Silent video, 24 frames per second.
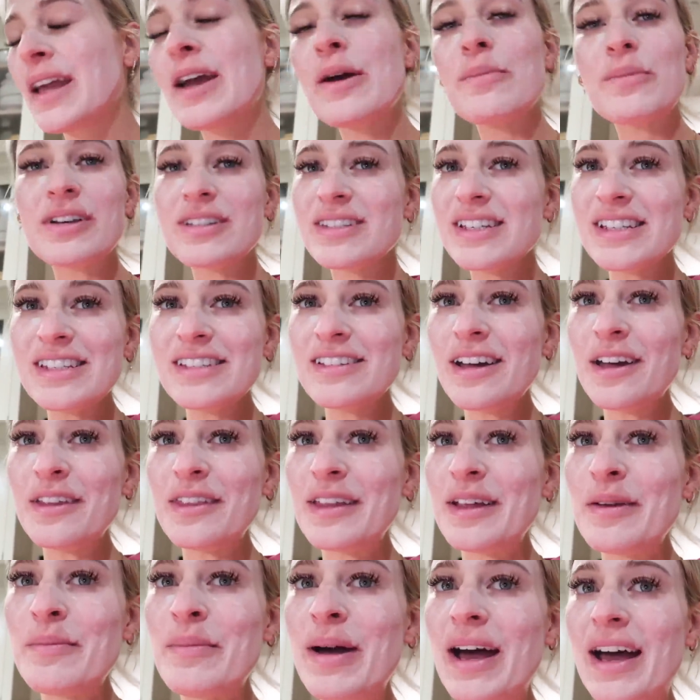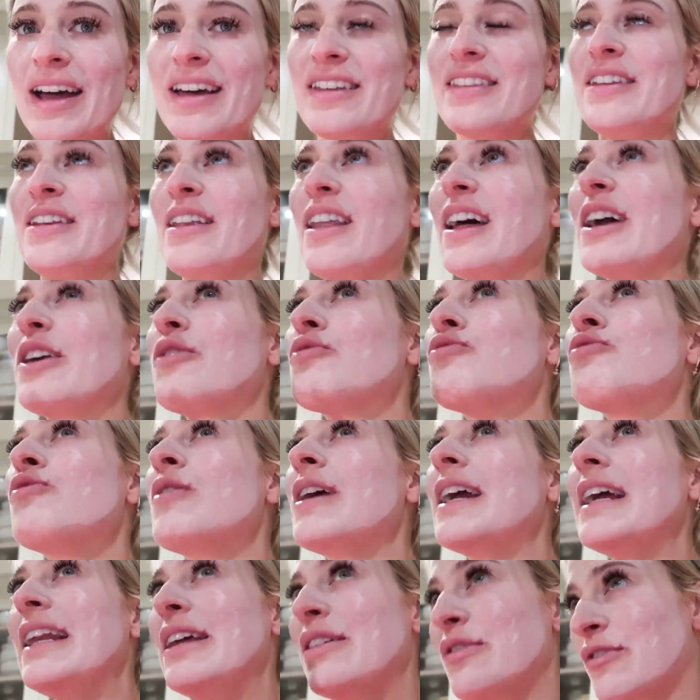because there's nothing better than like
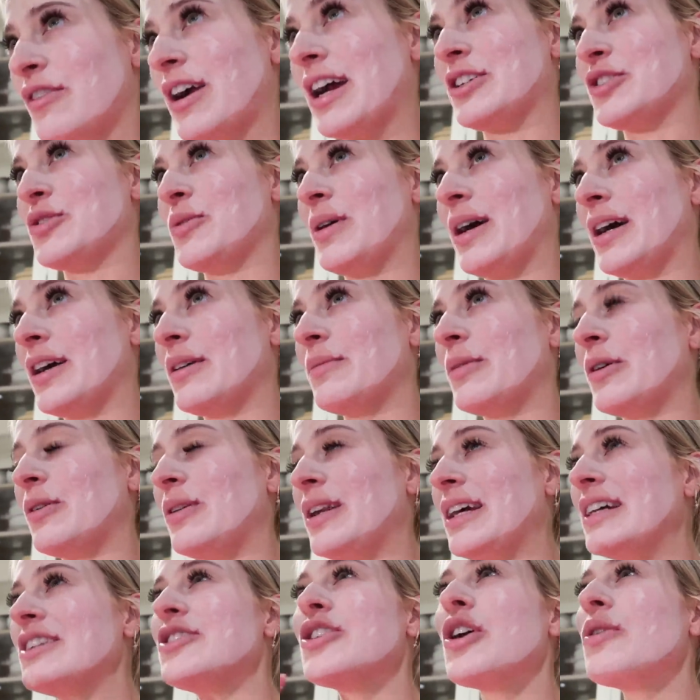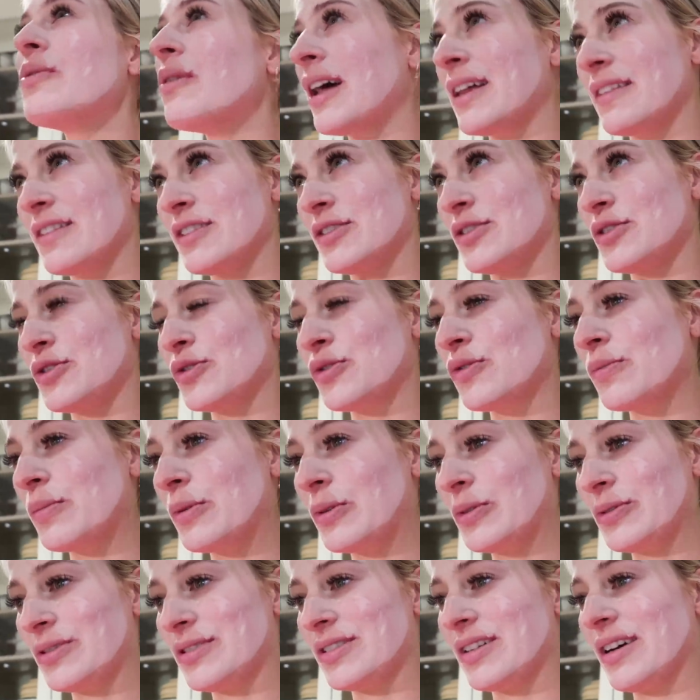really fresh guacamole. I don't like the
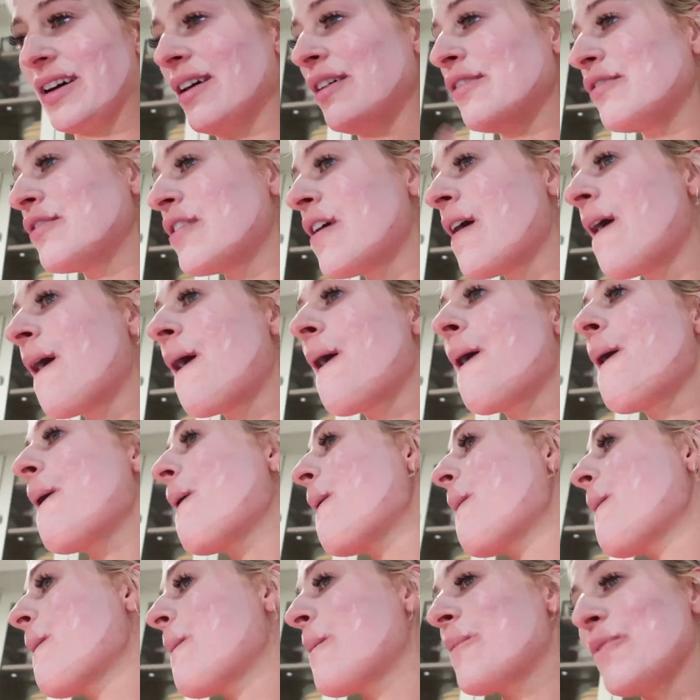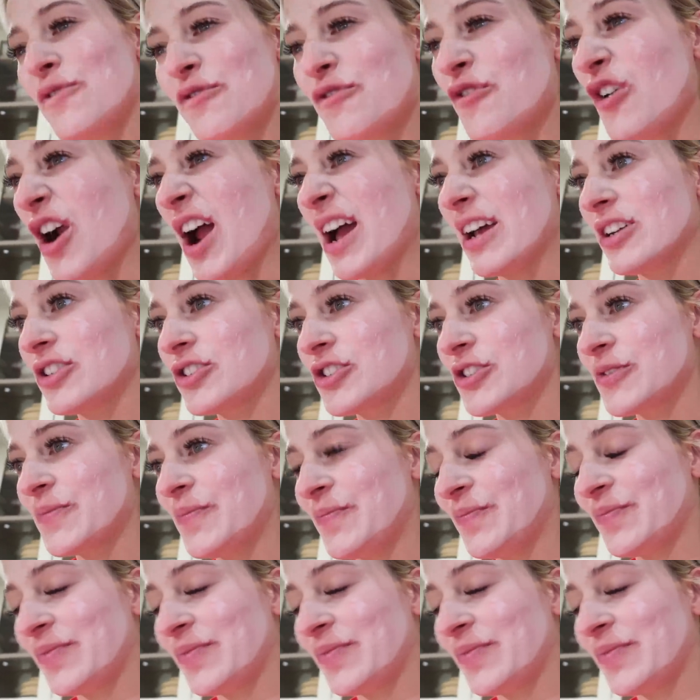store-bought stuff. Fresh.